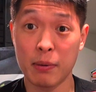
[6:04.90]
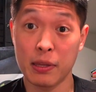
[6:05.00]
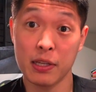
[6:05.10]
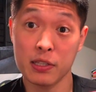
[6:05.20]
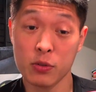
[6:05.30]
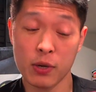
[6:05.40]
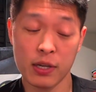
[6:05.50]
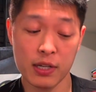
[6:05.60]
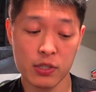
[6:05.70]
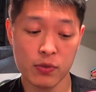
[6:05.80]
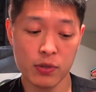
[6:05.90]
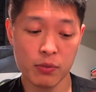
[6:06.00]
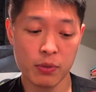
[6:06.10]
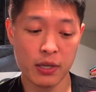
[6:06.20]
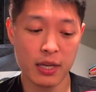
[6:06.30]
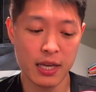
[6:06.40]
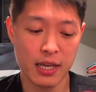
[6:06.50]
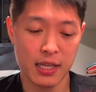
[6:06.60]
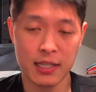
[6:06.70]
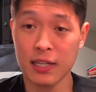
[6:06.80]
think it's a quite nice feel, but
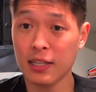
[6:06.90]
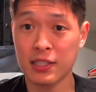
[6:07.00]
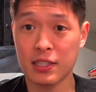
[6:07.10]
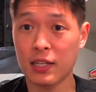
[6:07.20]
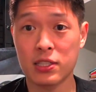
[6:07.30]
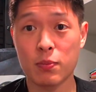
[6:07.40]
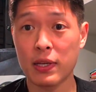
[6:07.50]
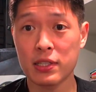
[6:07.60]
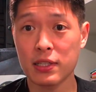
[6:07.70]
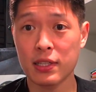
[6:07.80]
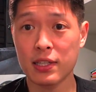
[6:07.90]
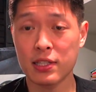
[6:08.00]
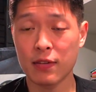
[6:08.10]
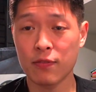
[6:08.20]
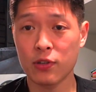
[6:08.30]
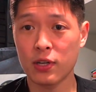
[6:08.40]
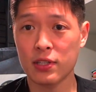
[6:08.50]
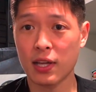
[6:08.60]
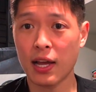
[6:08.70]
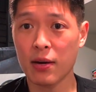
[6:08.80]
yeah, it's basically the same feel as
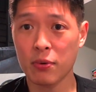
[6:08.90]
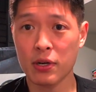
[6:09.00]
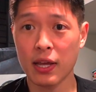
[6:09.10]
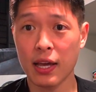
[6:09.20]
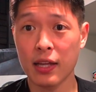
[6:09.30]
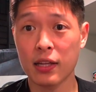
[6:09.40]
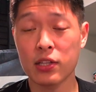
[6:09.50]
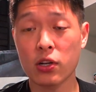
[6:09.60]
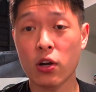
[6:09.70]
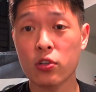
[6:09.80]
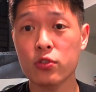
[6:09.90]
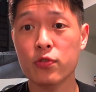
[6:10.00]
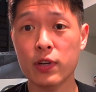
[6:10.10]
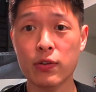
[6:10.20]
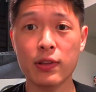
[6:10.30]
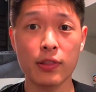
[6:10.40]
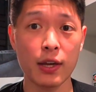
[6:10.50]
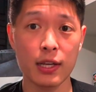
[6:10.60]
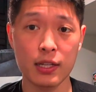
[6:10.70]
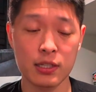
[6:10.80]
the hybrid, and it's also very
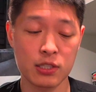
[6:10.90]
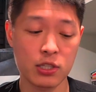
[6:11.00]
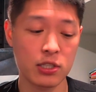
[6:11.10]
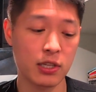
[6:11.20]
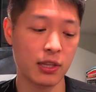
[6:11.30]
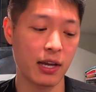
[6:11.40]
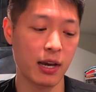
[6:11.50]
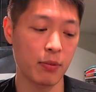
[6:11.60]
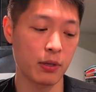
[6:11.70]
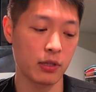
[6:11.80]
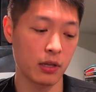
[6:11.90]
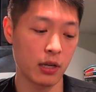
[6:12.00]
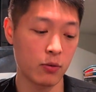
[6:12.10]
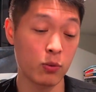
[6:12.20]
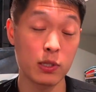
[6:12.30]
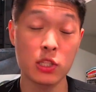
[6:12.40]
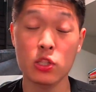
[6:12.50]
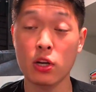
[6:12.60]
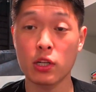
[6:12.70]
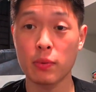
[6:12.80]
light, just like the hybrid. We just
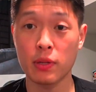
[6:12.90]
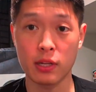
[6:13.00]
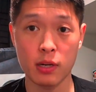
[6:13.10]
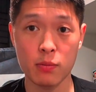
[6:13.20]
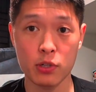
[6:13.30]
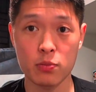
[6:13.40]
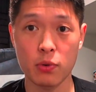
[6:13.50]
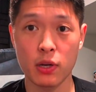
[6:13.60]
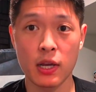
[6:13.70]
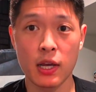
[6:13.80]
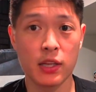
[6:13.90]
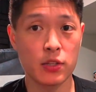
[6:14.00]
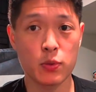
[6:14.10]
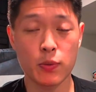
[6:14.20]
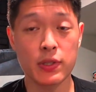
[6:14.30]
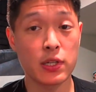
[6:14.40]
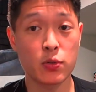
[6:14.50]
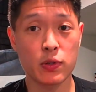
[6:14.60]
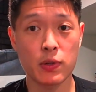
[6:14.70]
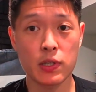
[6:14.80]
talked about the numbers, but the swing weights and
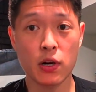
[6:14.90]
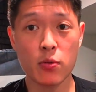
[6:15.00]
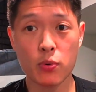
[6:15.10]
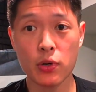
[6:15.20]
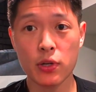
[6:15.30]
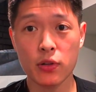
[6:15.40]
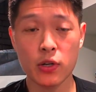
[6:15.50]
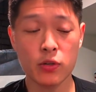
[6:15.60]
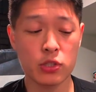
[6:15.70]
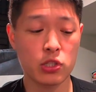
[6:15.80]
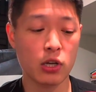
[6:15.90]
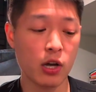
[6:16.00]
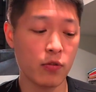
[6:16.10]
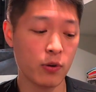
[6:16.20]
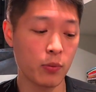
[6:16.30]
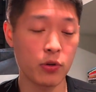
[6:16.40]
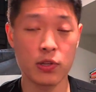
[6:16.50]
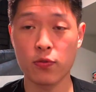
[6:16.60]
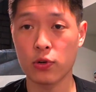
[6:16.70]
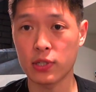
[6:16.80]
twist weights are pretty low stock for both
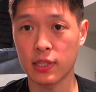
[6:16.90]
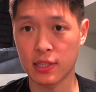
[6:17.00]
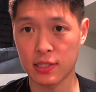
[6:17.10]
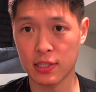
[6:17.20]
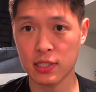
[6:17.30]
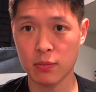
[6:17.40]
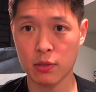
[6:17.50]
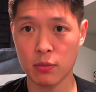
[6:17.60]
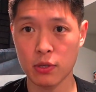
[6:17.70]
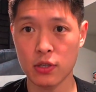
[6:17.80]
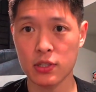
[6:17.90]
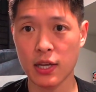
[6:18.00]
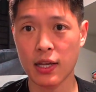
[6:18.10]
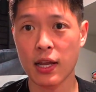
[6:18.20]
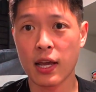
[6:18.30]
the 14 and the 16mm, and